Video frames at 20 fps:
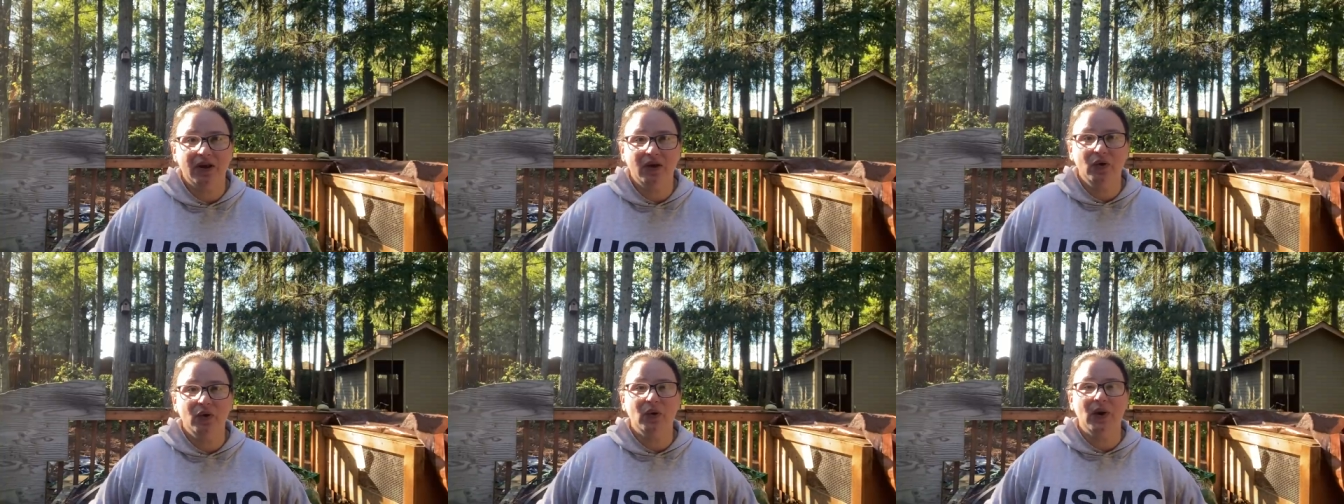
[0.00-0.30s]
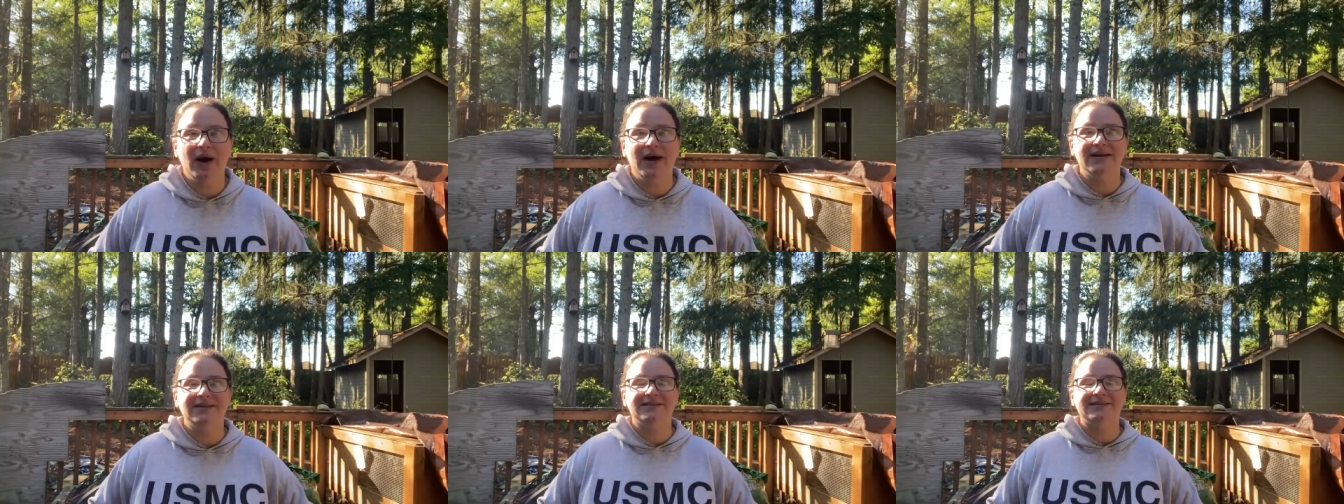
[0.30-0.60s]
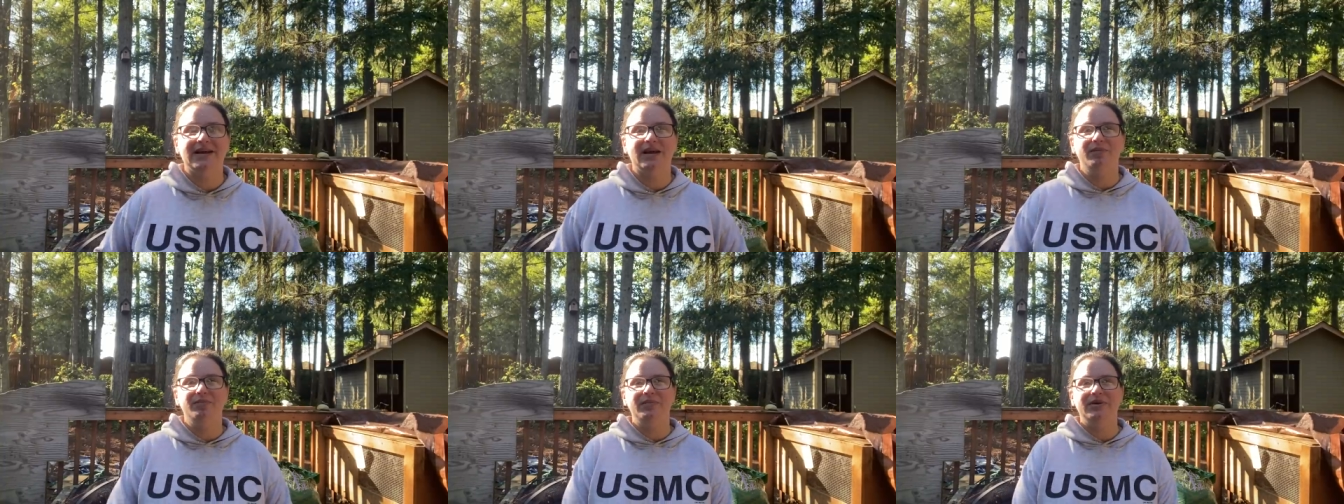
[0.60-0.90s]
who has
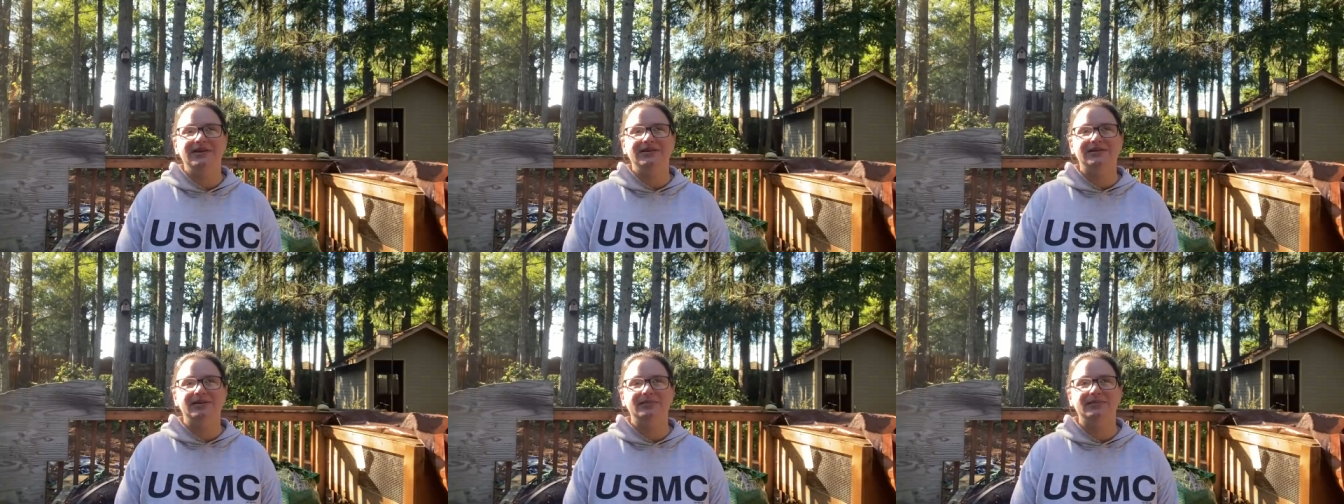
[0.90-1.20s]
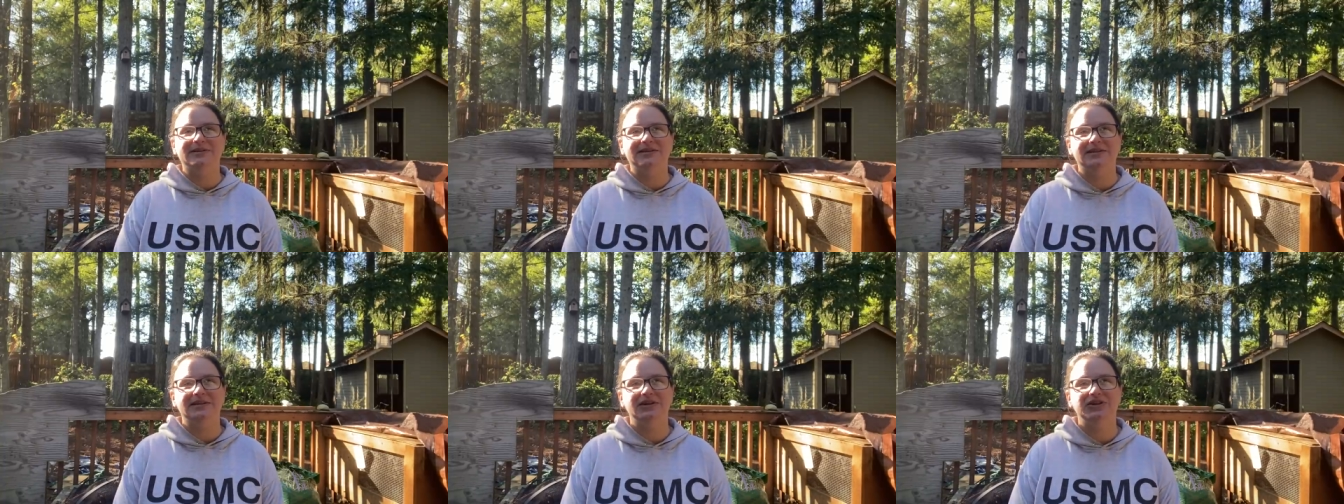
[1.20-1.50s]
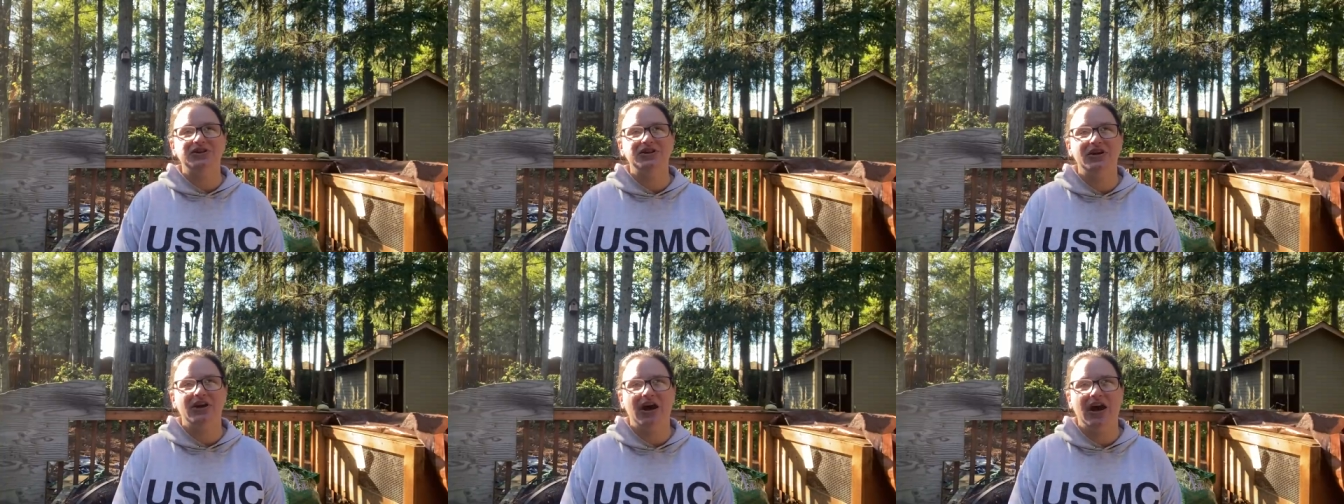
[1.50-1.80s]
sent me some
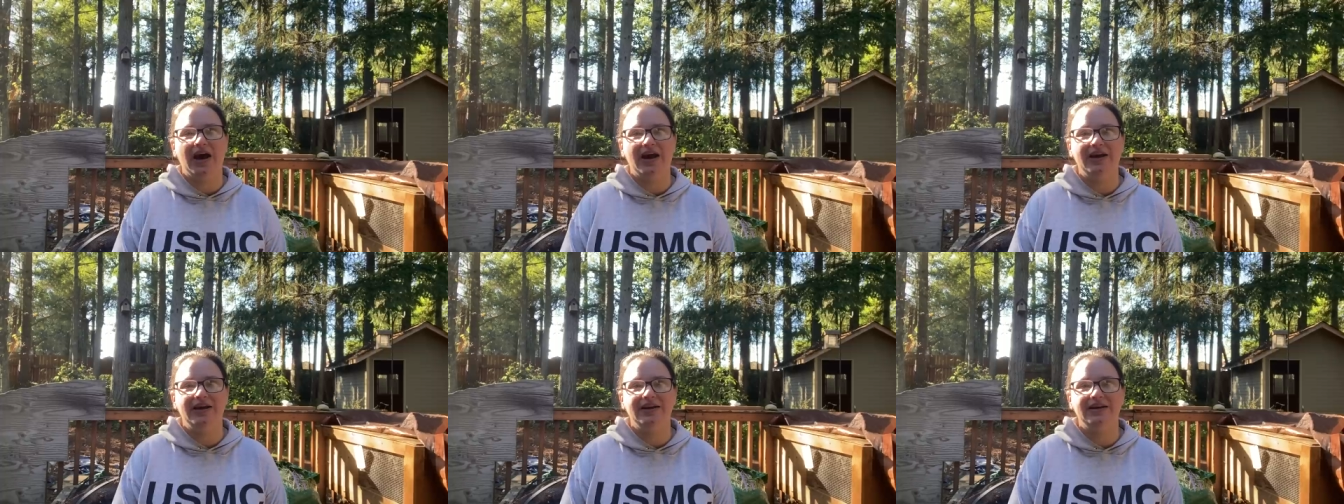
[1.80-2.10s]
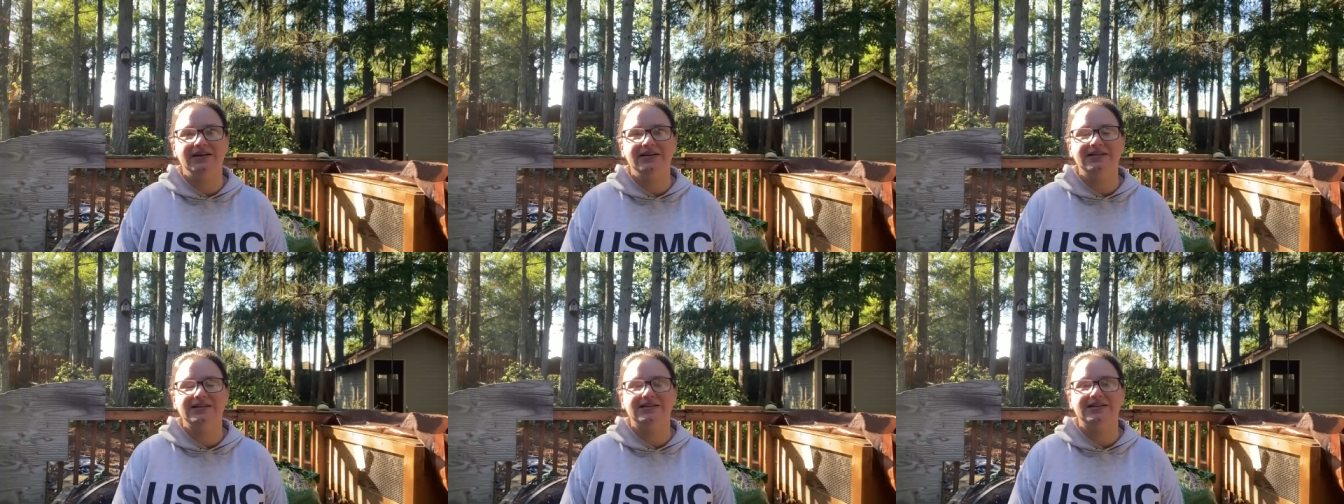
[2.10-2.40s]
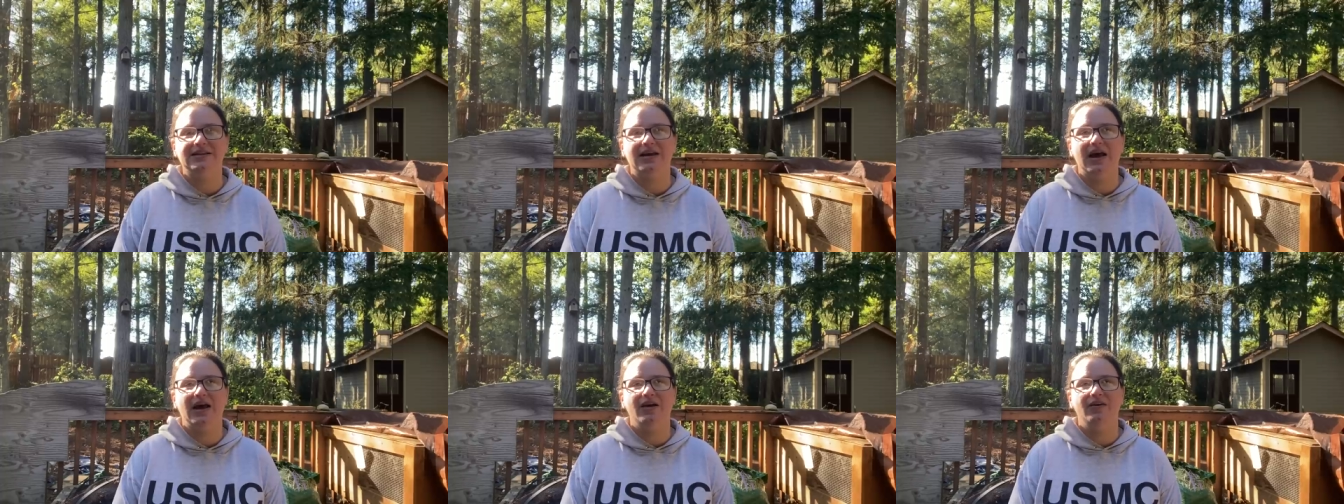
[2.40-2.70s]
stitchy
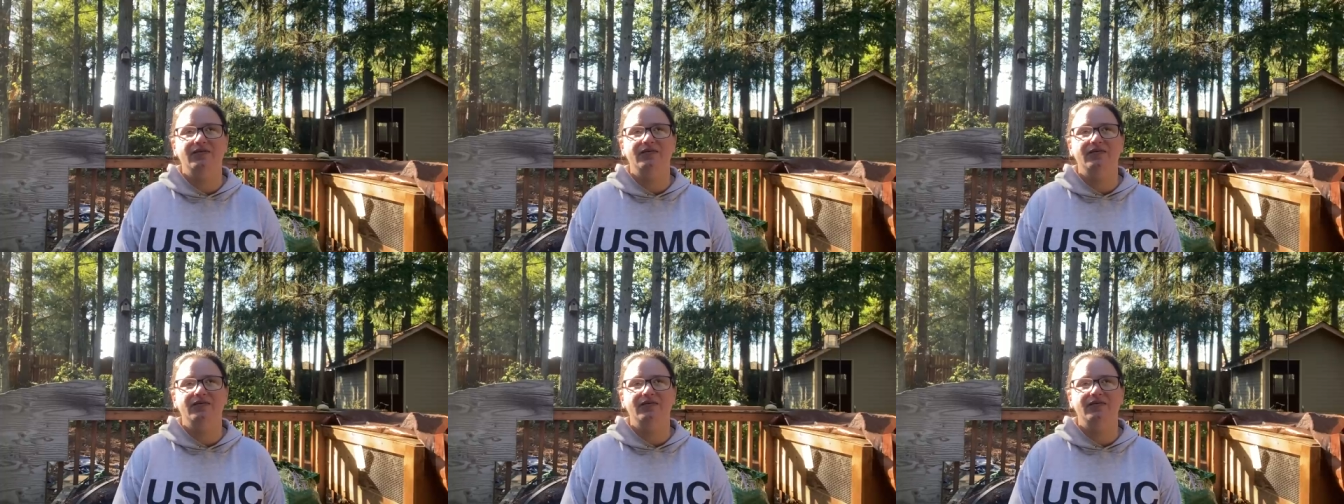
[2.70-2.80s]
kindness uh,